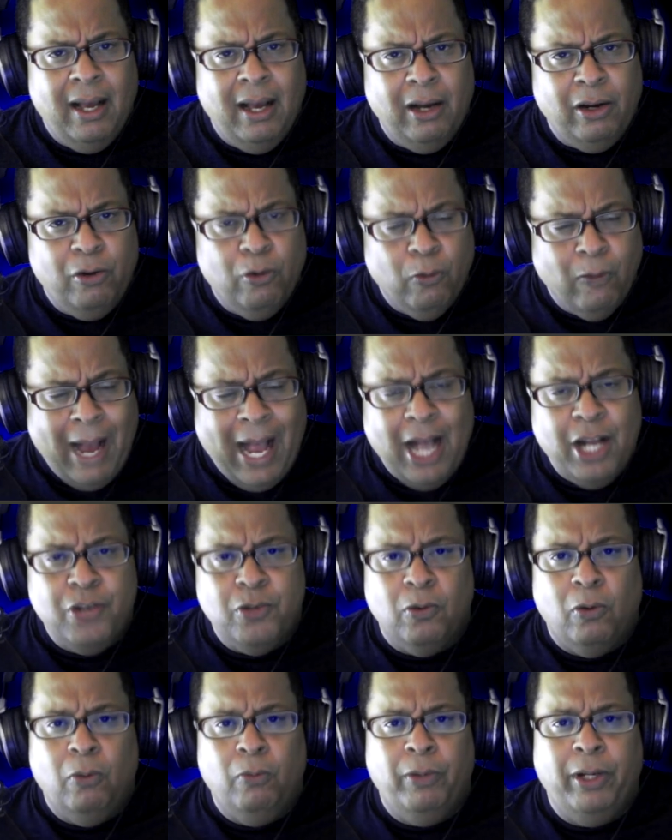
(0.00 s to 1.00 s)
A
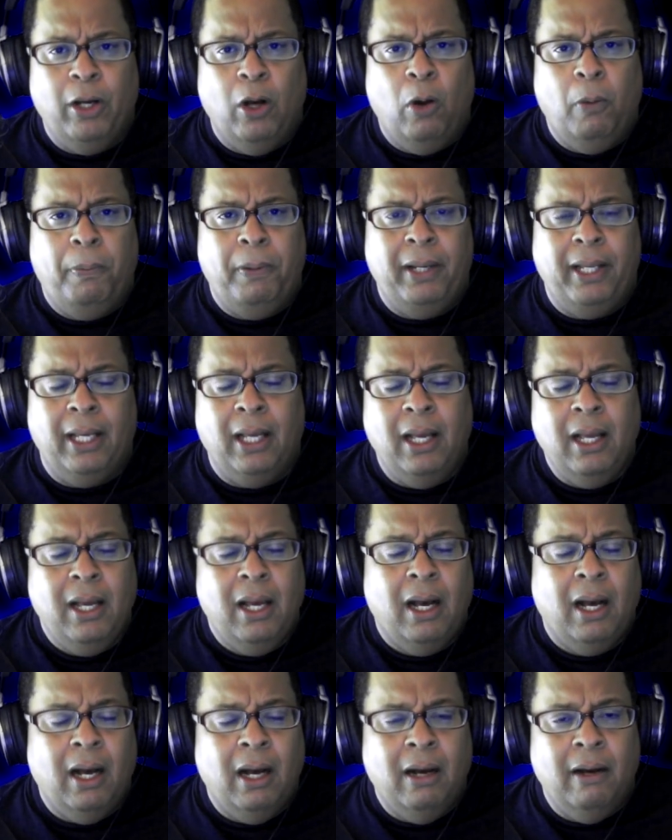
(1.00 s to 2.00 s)
gradual reopening
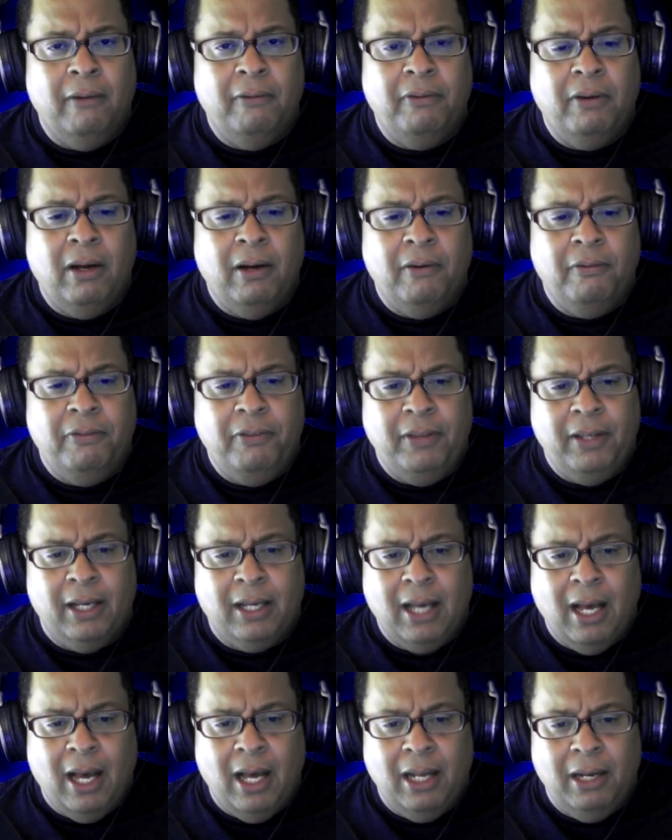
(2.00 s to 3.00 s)
of the
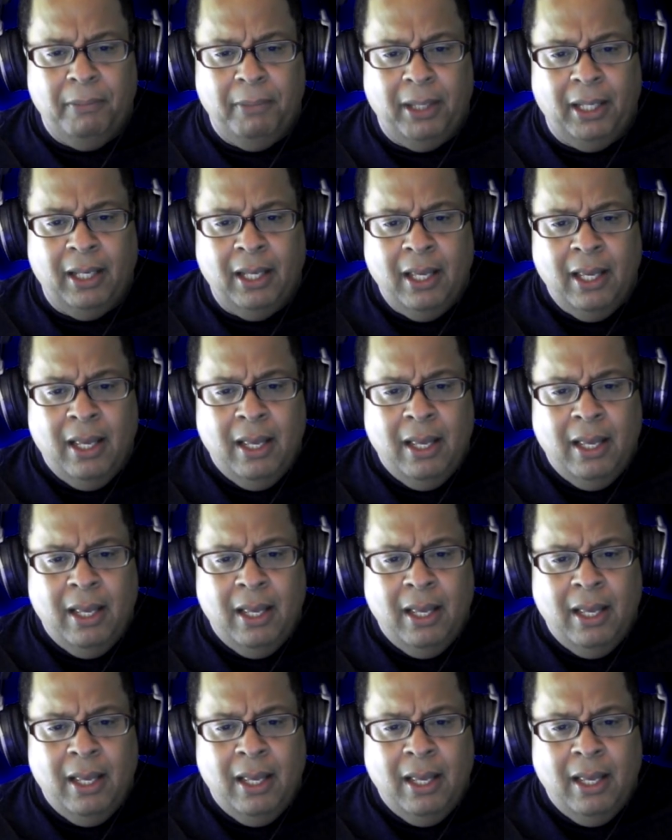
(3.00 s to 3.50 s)
economy.